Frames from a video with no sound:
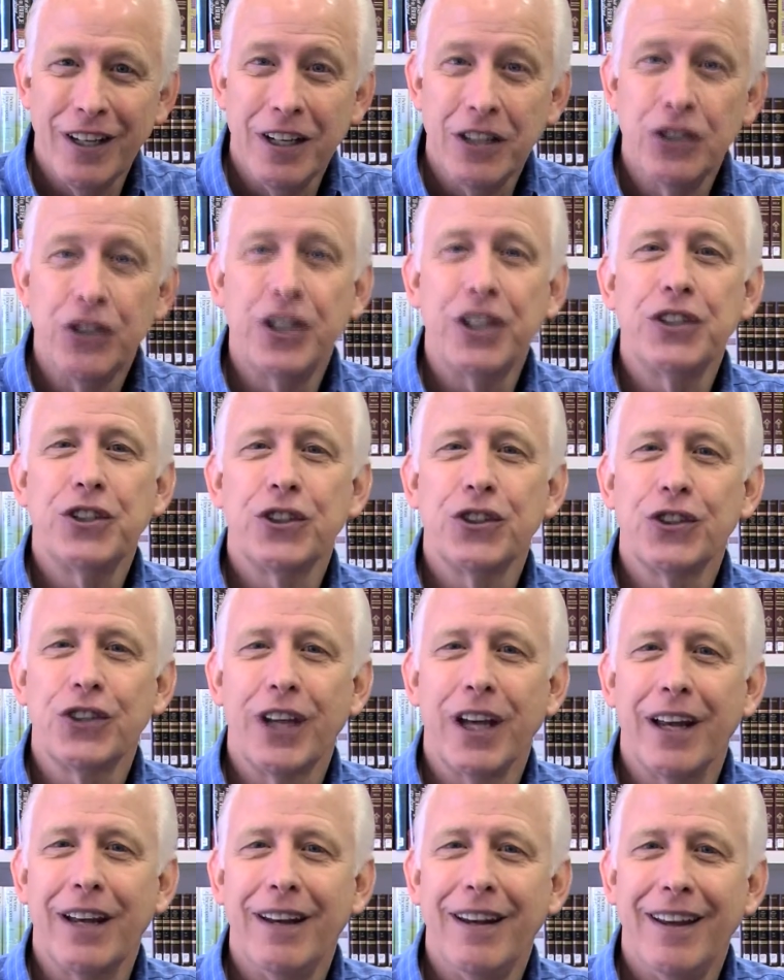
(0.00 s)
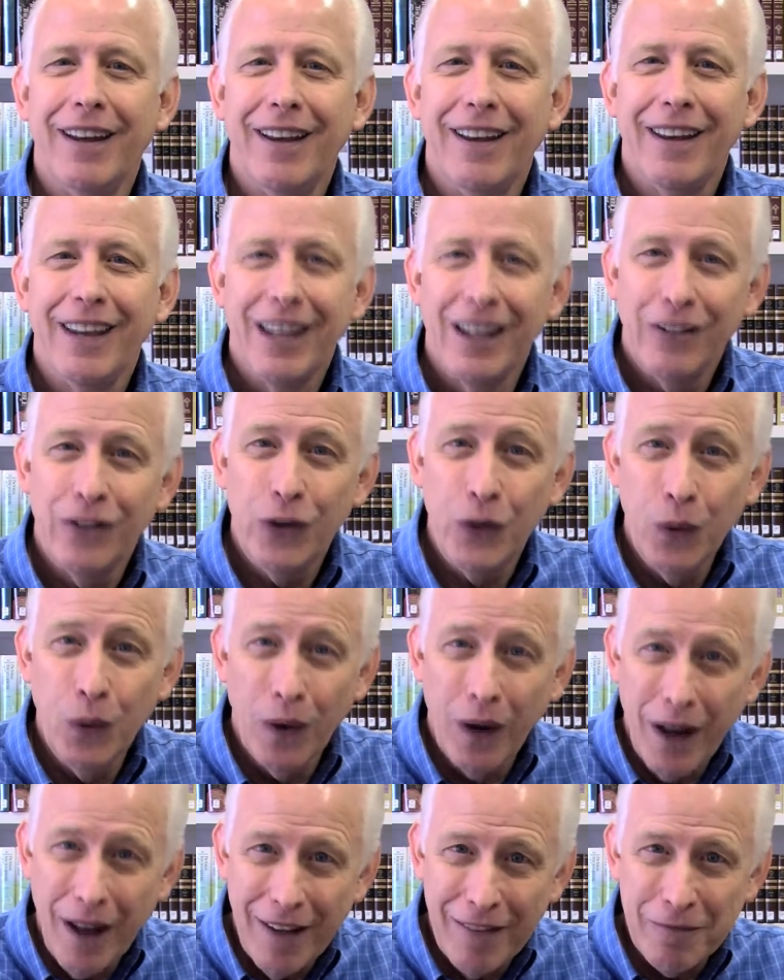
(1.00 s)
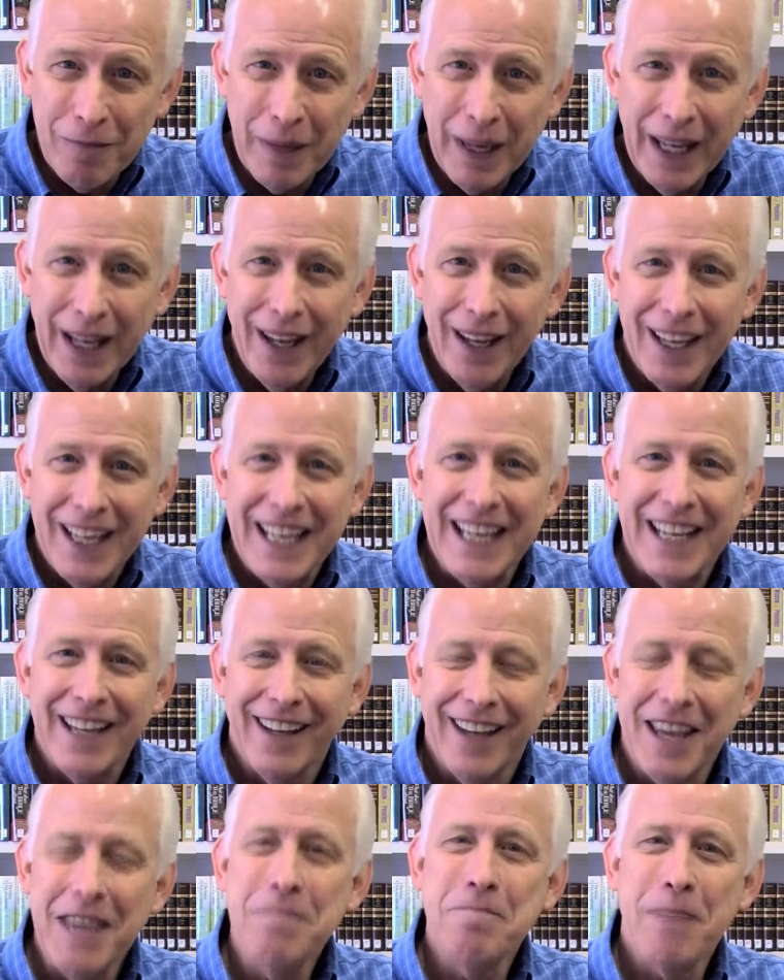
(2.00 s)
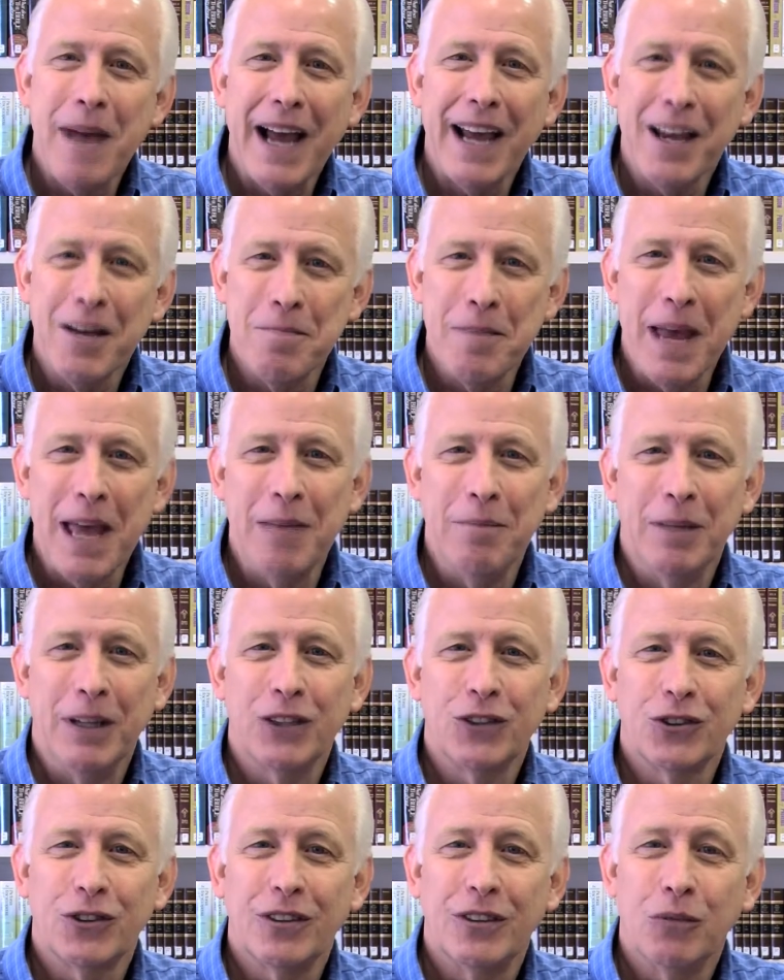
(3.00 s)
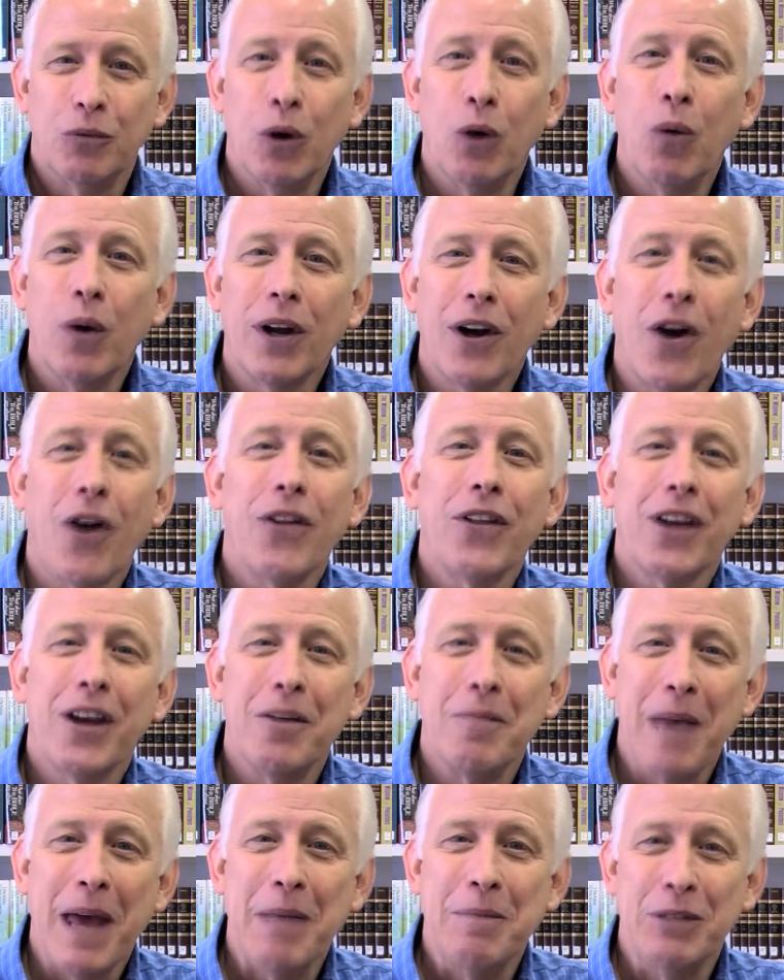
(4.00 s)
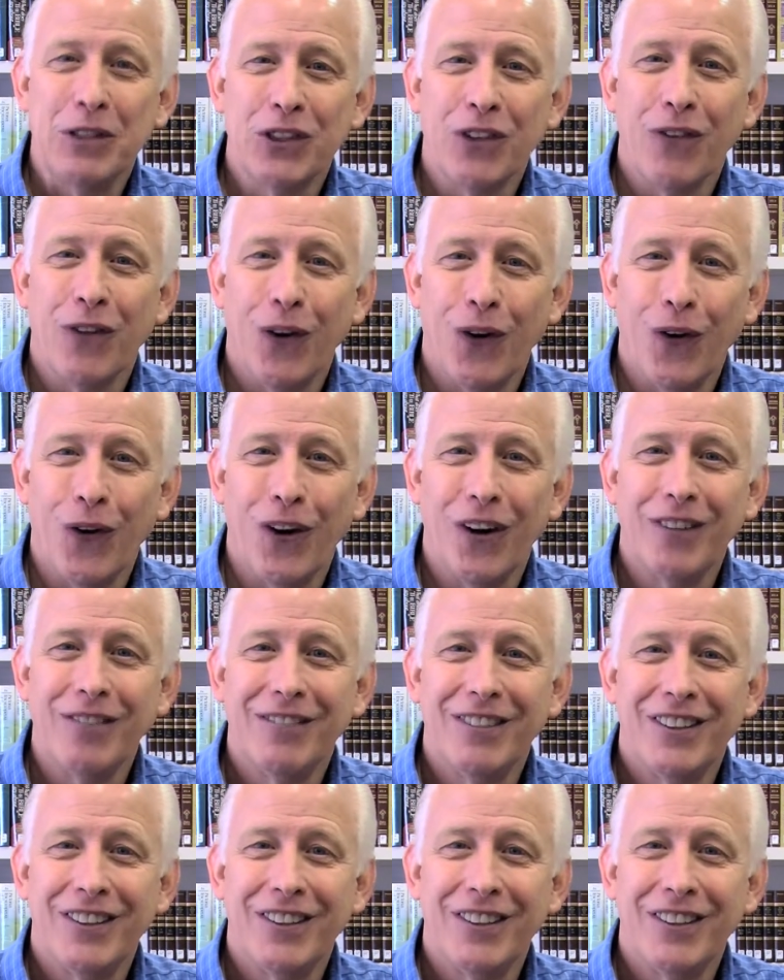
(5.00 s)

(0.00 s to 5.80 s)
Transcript: Jesus said, "If you love me, keep my commandments." Well, what are the commandments of the Lord?